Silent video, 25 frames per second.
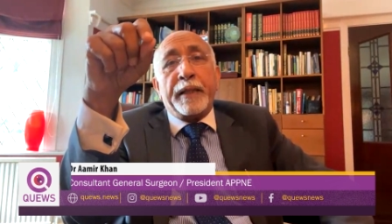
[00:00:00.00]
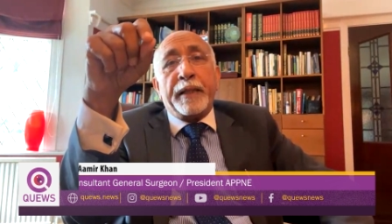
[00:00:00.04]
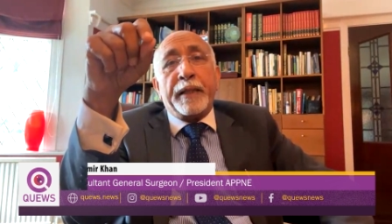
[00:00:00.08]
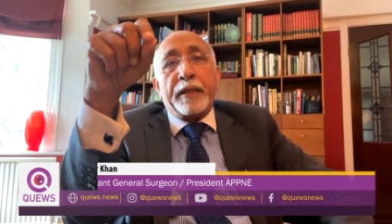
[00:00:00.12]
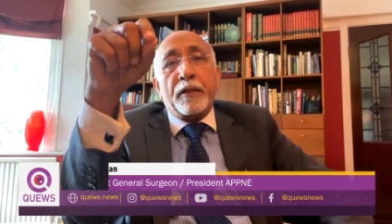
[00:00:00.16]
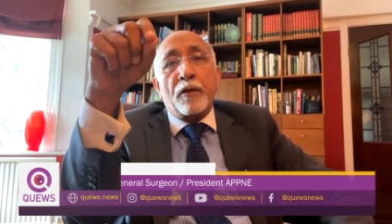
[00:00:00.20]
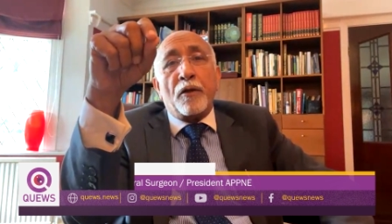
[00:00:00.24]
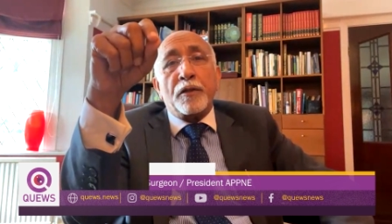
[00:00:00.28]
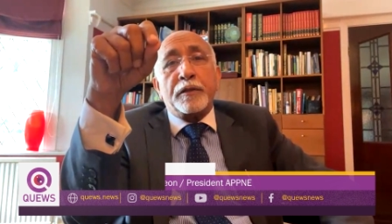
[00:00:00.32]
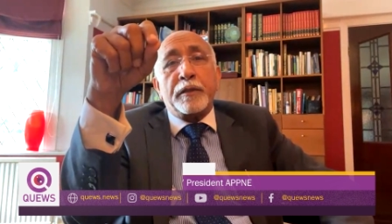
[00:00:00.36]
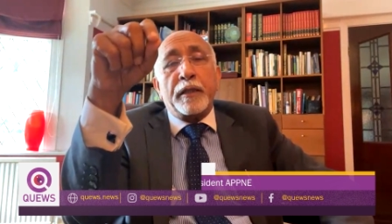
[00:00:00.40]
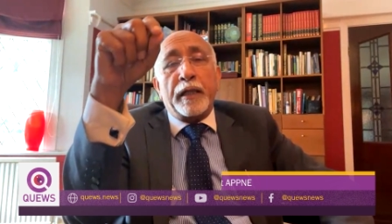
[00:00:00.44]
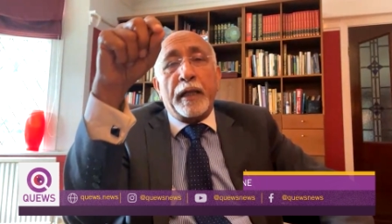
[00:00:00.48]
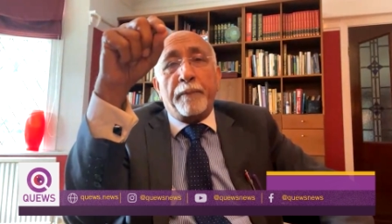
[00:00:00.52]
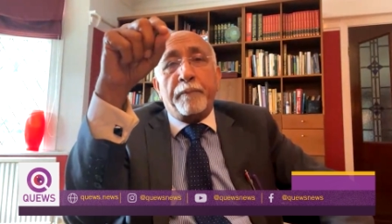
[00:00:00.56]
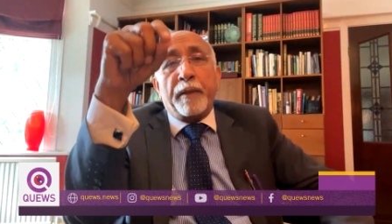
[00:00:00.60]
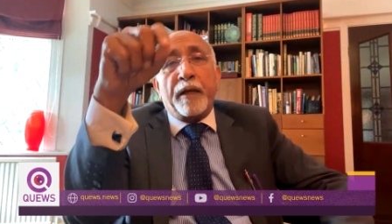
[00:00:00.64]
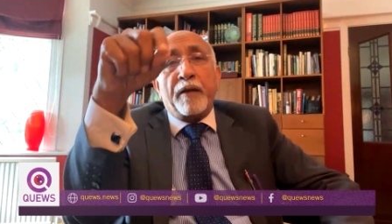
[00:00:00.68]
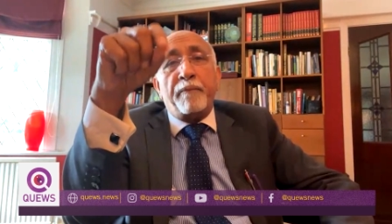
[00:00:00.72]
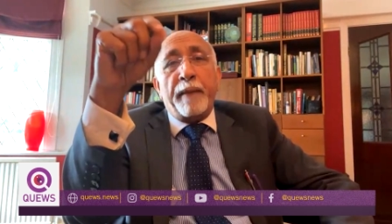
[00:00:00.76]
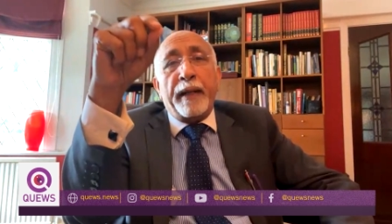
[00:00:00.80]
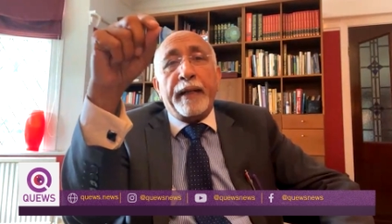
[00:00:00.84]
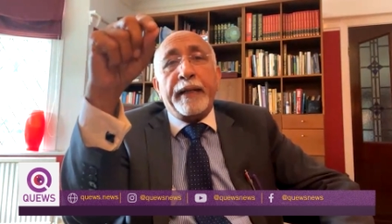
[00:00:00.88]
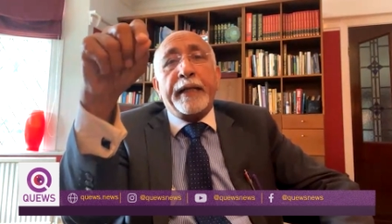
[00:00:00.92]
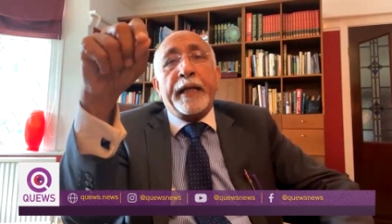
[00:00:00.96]
Because the
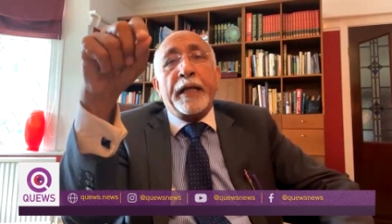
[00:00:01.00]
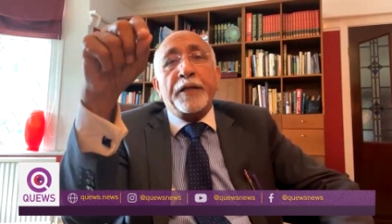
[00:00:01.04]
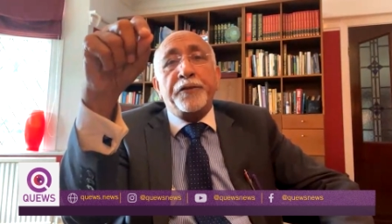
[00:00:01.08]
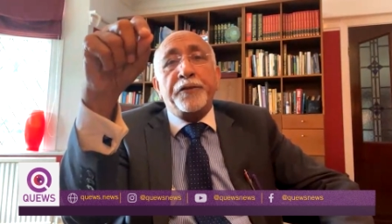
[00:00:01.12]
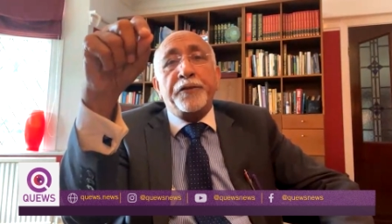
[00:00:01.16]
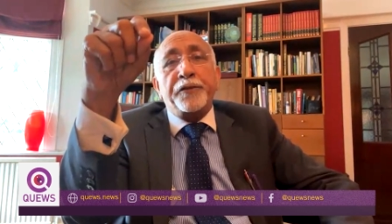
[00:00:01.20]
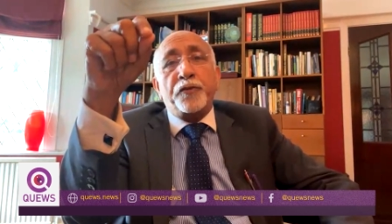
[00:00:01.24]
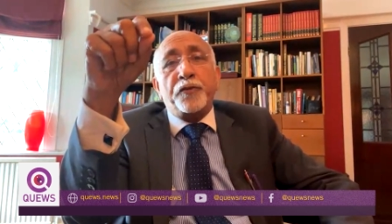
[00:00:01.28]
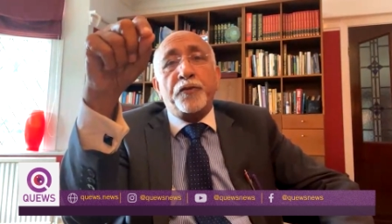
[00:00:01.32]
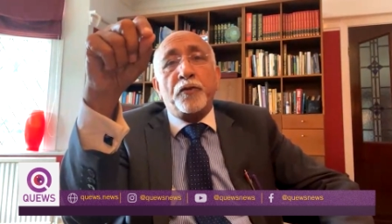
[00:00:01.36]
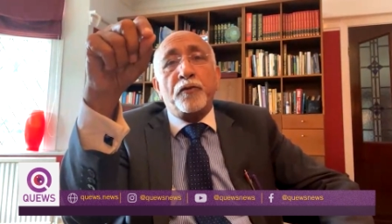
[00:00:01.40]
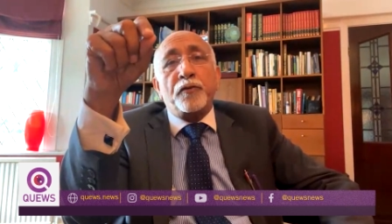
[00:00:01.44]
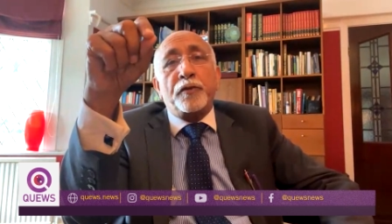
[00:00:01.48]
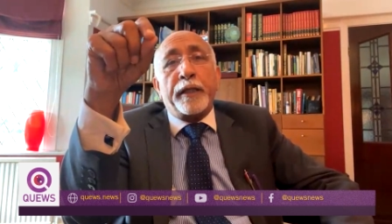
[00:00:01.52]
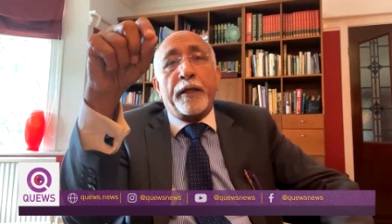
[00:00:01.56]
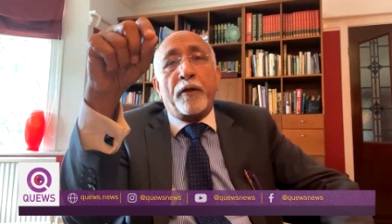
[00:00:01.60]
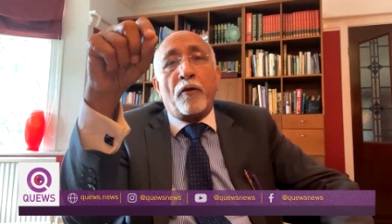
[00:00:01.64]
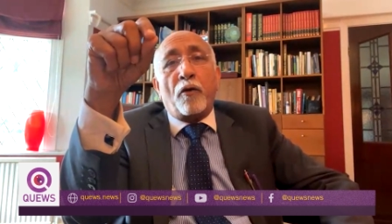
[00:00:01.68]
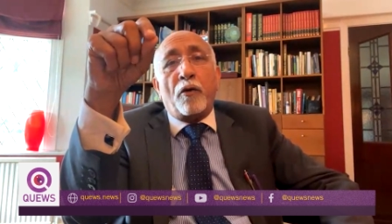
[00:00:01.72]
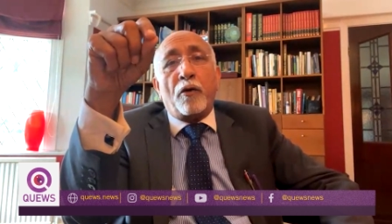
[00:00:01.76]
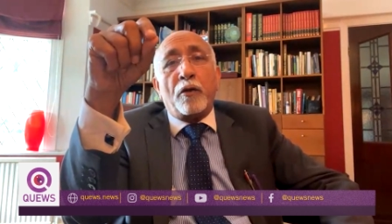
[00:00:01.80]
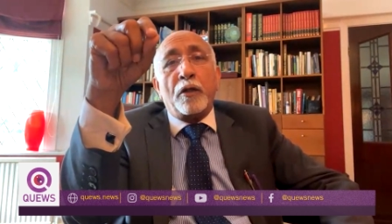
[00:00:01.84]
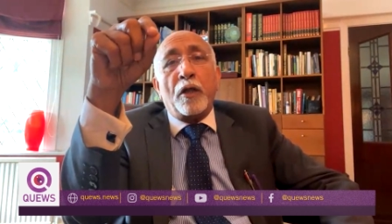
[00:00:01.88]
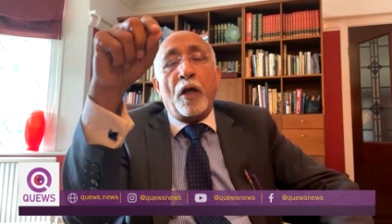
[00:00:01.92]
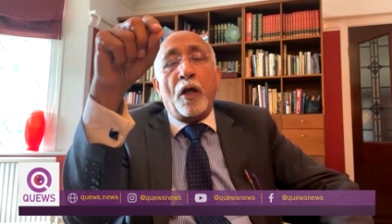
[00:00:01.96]
number of medications they're
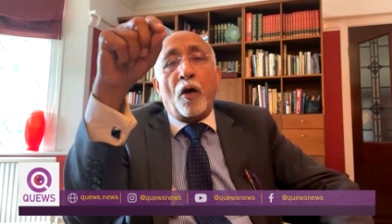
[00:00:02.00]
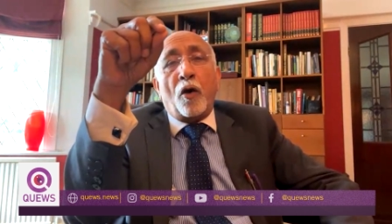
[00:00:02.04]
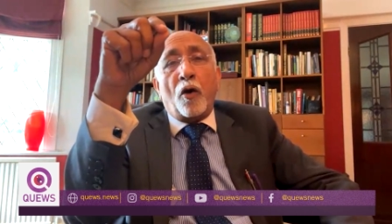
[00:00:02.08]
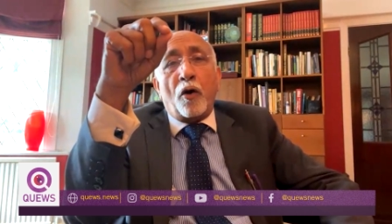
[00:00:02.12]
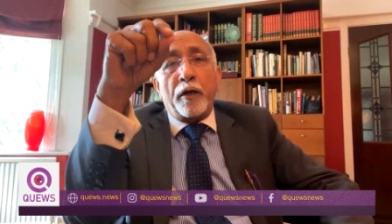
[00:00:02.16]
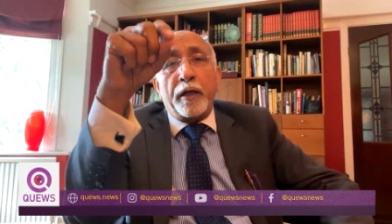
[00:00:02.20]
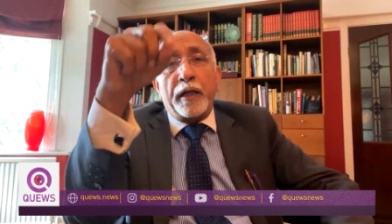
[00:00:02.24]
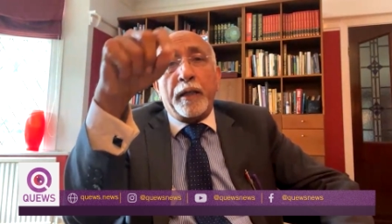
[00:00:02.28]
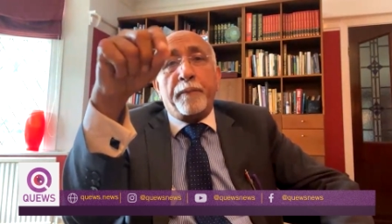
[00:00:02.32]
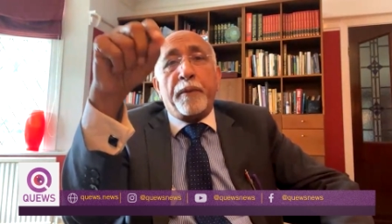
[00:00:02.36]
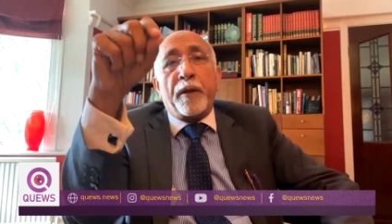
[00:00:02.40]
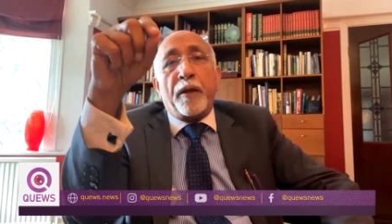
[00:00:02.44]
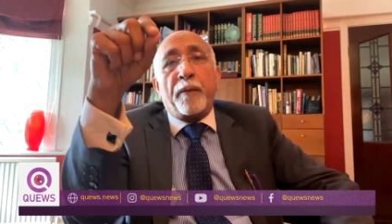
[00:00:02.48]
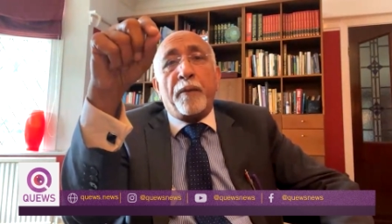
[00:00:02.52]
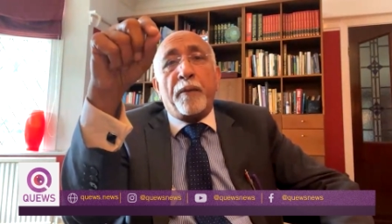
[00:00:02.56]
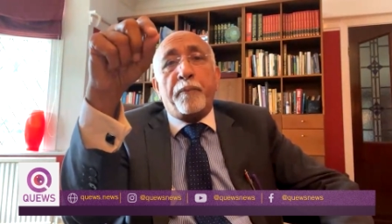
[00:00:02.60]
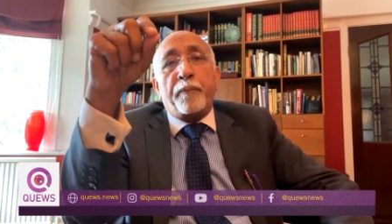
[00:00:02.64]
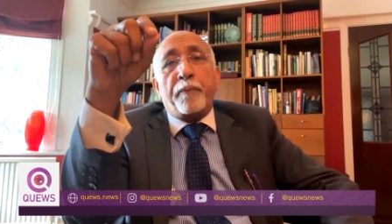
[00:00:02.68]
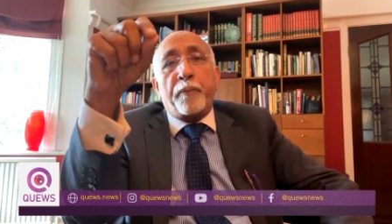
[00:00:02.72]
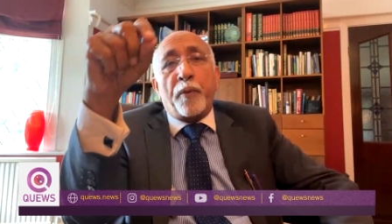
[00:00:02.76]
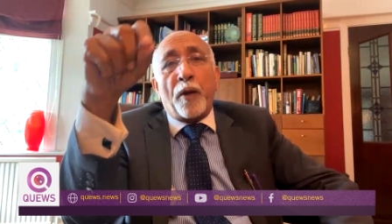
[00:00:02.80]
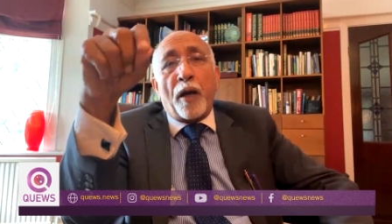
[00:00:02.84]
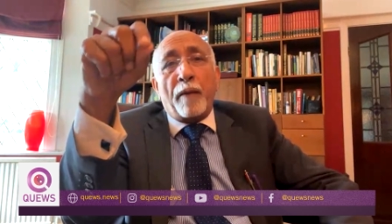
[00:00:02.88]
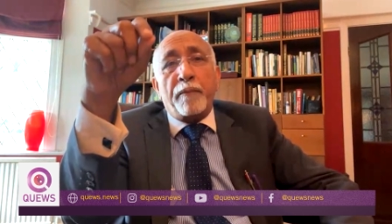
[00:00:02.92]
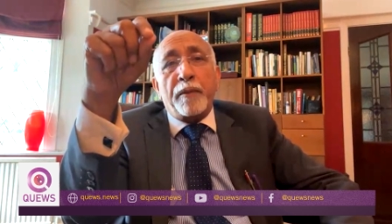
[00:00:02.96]
on or number
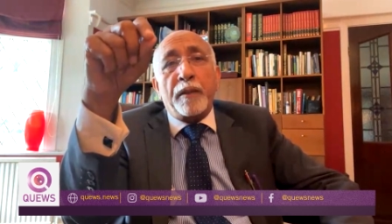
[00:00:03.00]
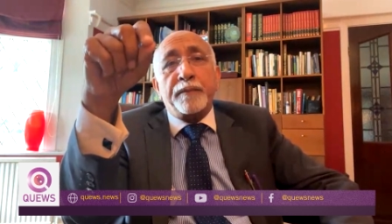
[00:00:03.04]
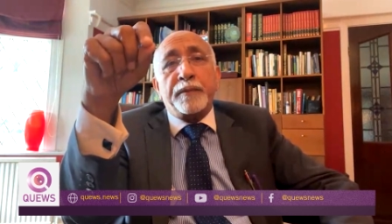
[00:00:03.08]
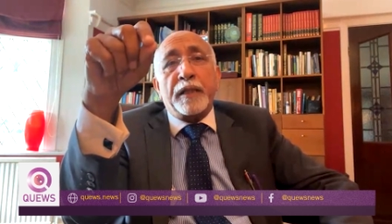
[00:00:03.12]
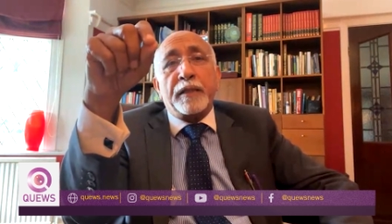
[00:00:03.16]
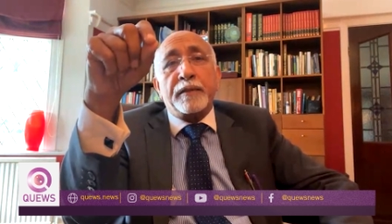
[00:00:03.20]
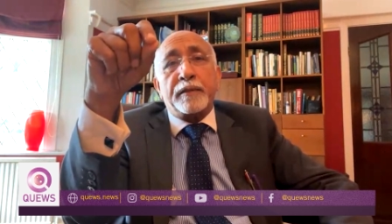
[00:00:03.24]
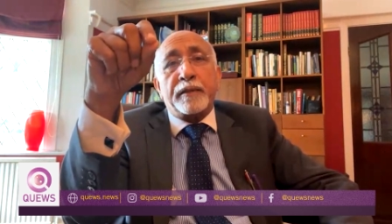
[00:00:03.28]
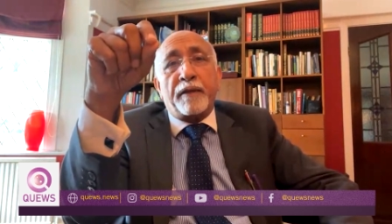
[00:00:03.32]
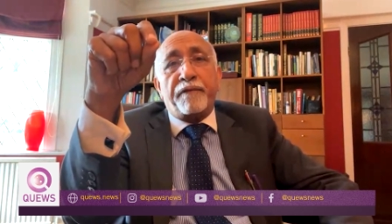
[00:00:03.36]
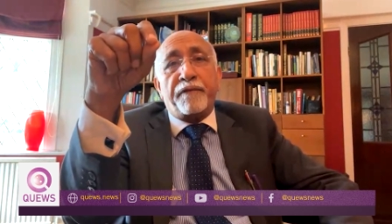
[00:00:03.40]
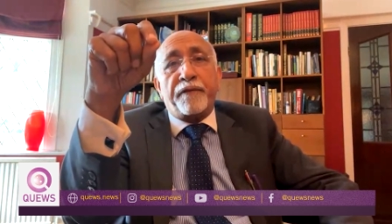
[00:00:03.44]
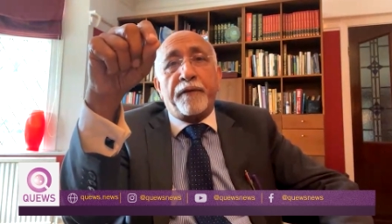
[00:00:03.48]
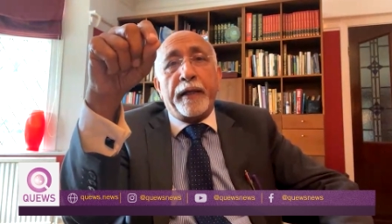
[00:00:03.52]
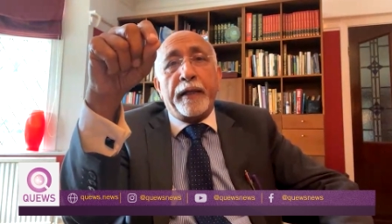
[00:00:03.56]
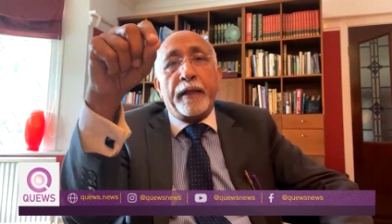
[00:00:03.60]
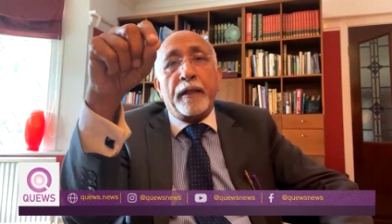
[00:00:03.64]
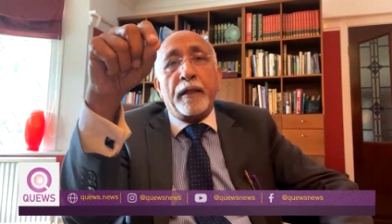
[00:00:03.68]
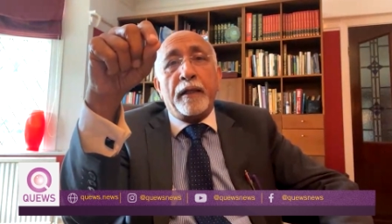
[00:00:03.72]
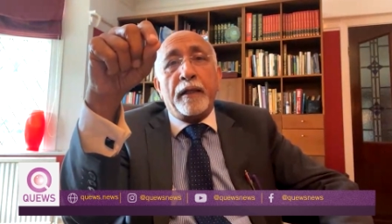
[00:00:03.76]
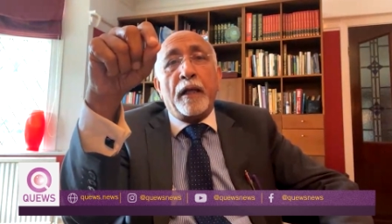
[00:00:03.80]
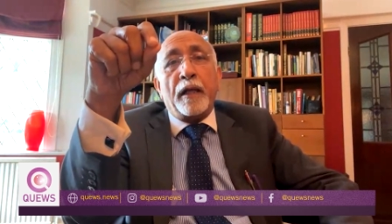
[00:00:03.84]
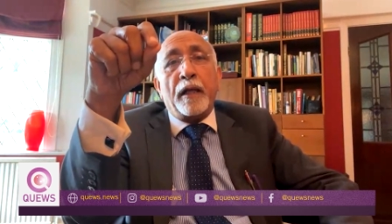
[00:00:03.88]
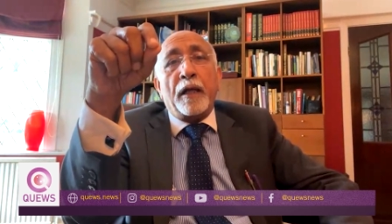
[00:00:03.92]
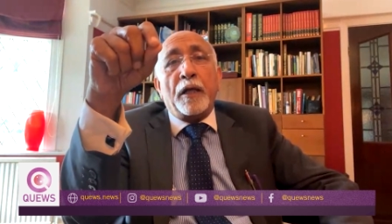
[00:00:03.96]
of problems they're
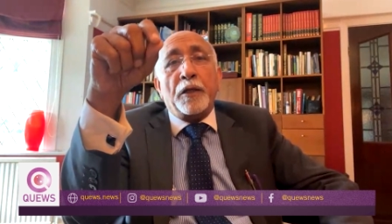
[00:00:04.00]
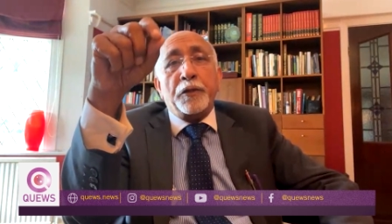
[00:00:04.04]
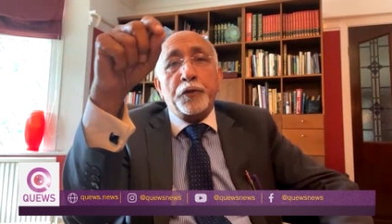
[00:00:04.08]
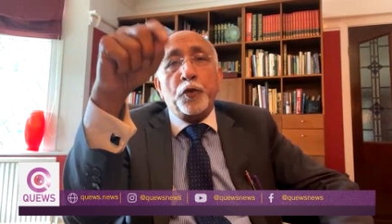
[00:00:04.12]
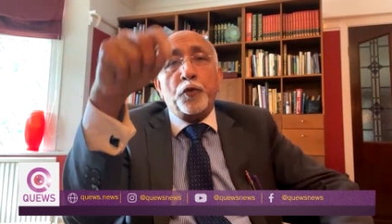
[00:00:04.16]
suffering,